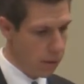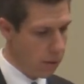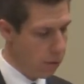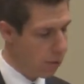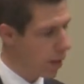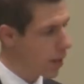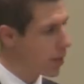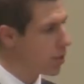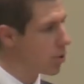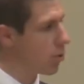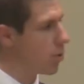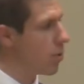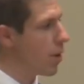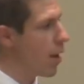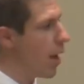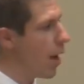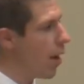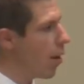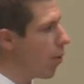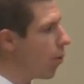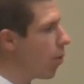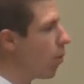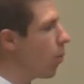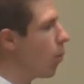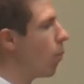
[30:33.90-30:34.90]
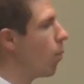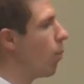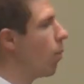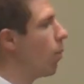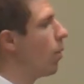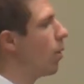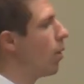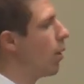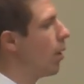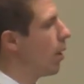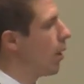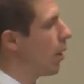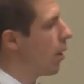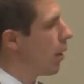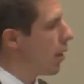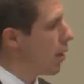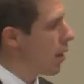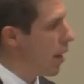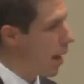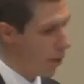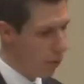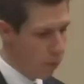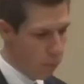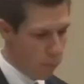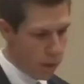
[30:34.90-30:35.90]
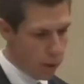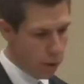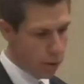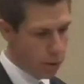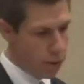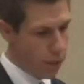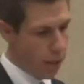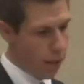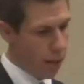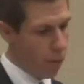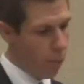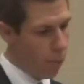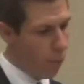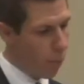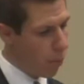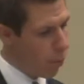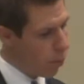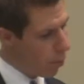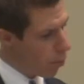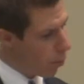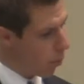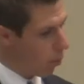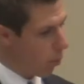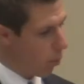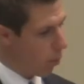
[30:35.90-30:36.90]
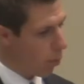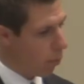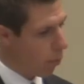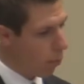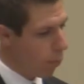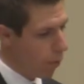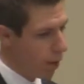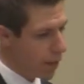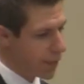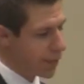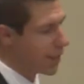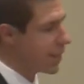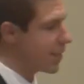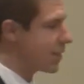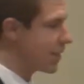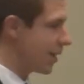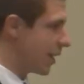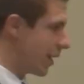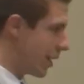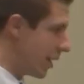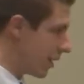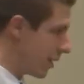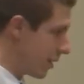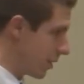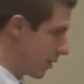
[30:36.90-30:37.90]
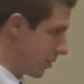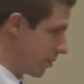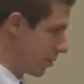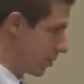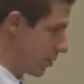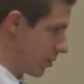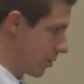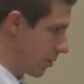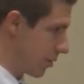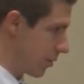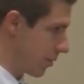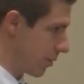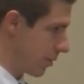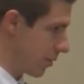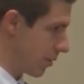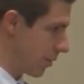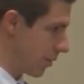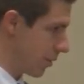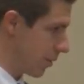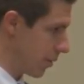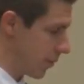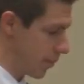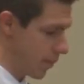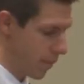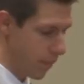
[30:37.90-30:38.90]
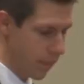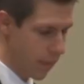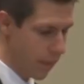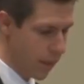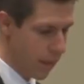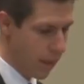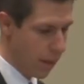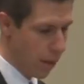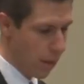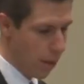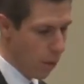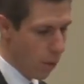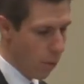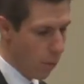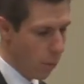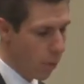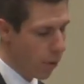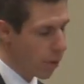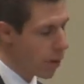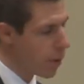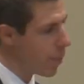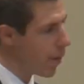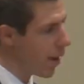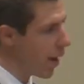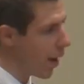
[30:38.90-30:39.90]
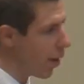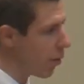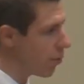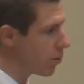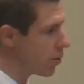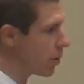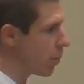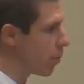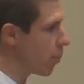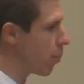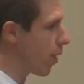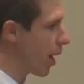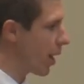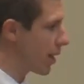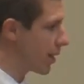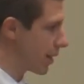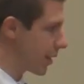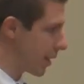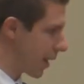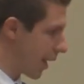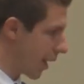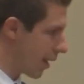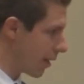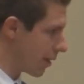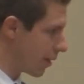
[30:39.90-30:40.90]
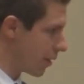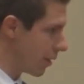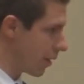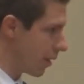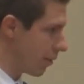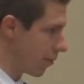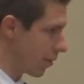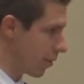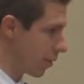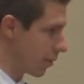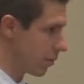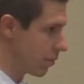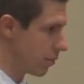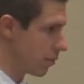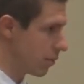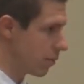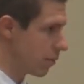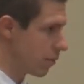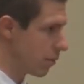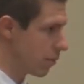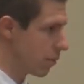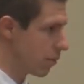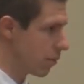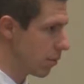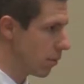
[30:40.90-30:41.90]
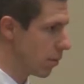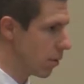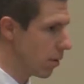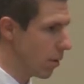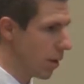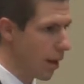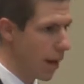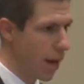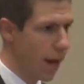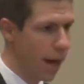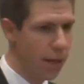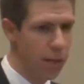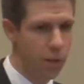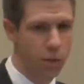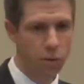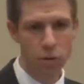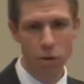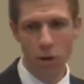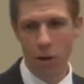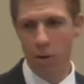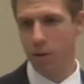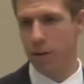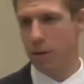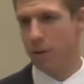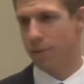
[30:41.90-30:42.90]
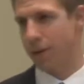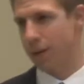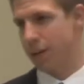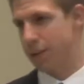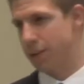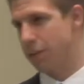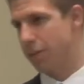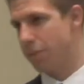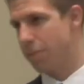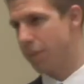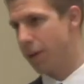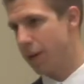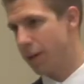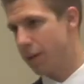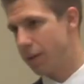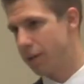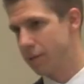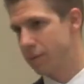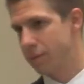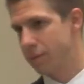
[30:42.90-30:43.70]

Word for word: Okay, so now, now that we looked at what this is, what about the practicality of it? How do you know a divisive man?